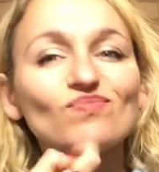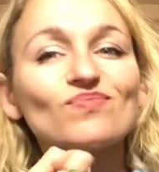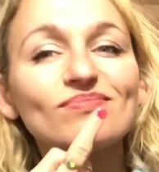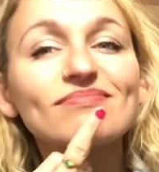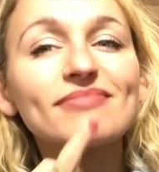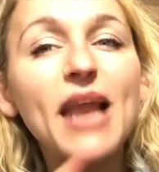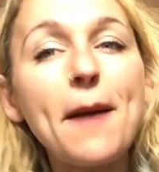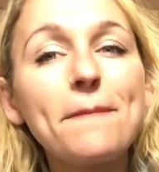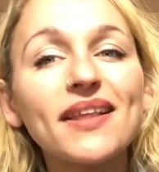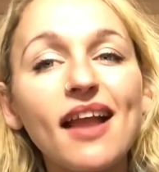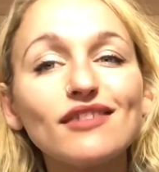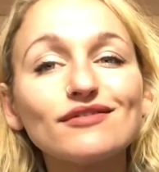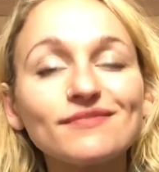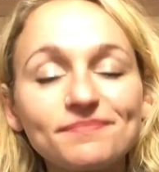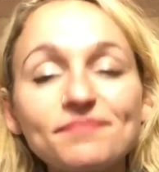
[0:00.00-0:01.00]
I've been
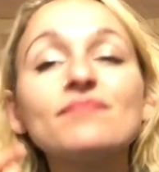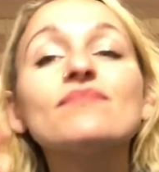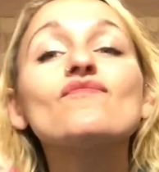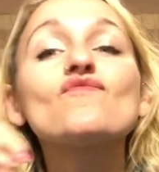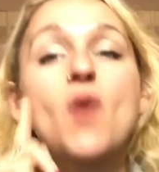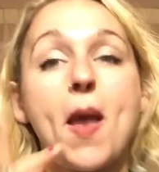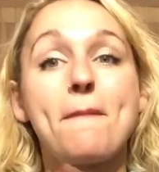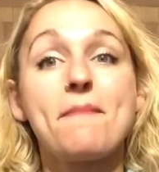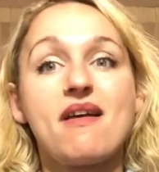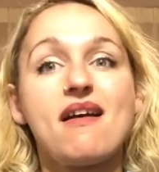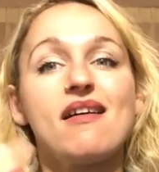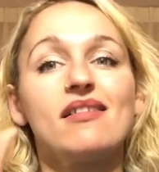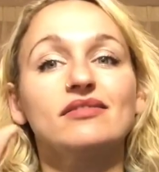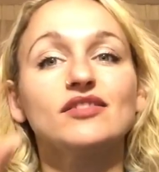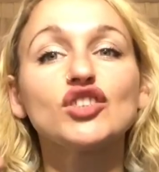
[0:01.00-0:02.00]
taking
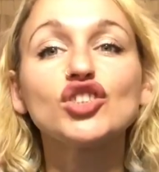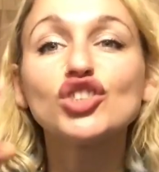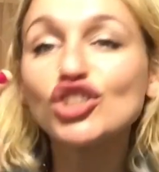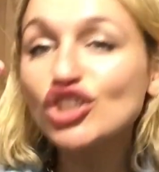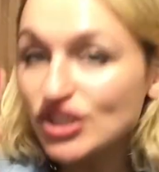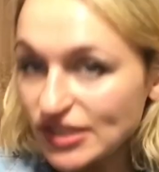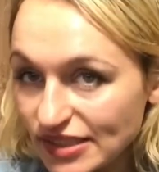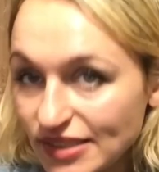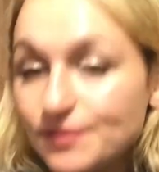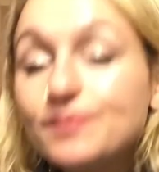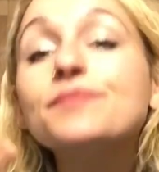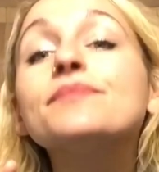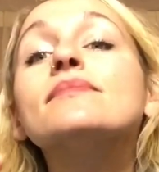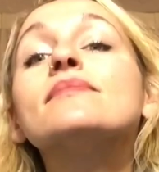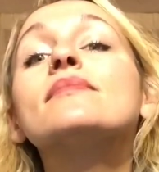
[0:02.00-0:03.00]
medication for my
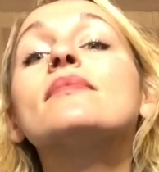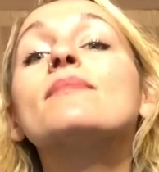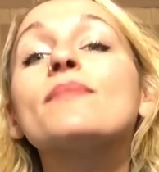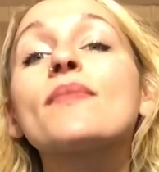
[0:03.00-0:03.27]
ADHD.